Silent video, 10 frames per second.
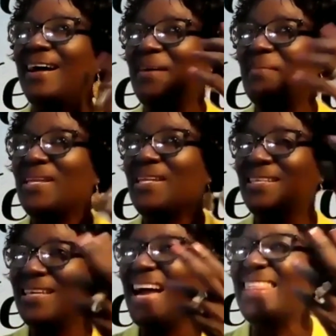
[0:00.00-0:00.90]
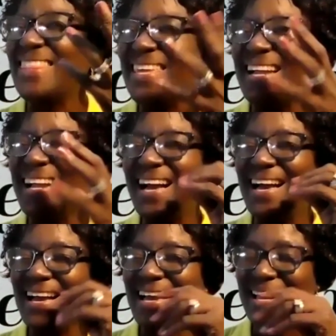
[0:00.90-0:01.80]
I meditate. I think
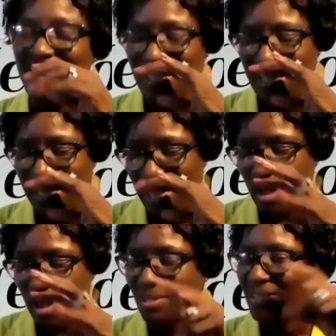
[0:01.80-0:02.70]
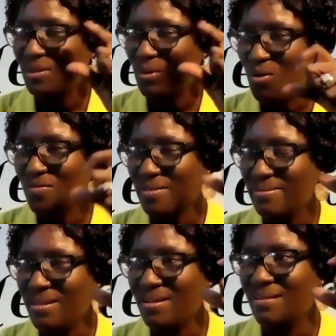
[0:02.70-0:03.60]
I'm not an
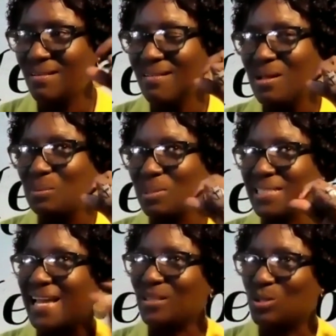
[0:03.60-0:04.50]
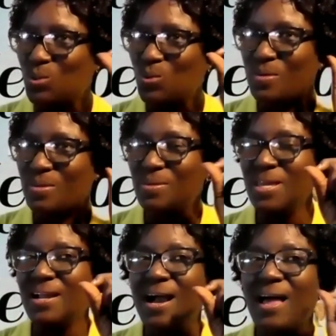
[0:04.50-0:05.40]
overthinker, but I do
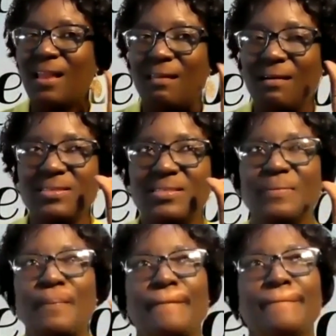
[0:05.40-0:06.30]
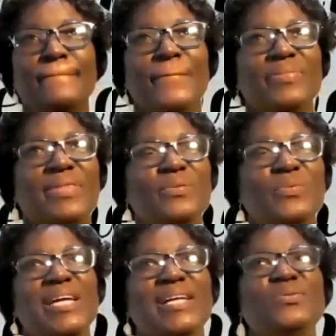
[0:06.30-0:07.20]
think a lot. And
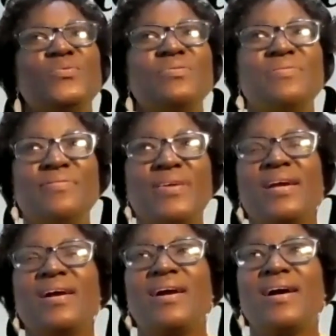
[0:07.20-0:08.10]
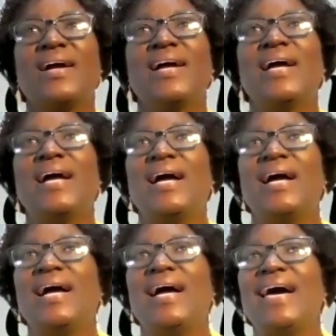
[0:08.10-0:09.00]
when I do think,
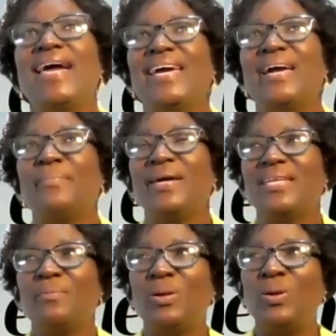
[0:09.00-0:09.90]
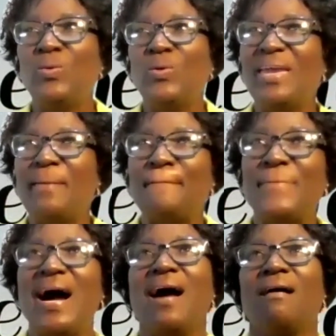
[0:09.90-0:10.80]
and I'm looking
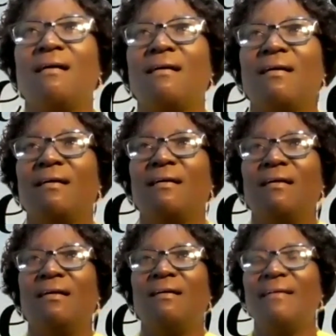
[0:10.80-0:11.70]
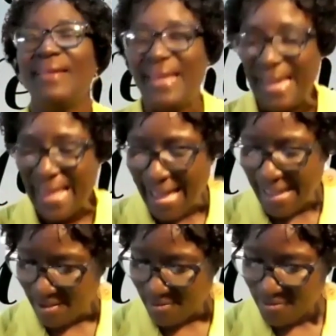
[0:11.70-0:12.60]
back on
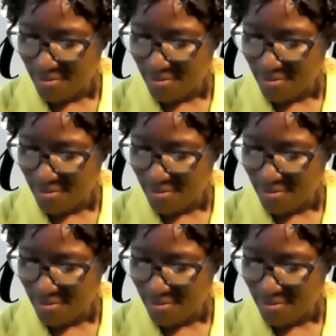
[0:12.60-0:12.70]
life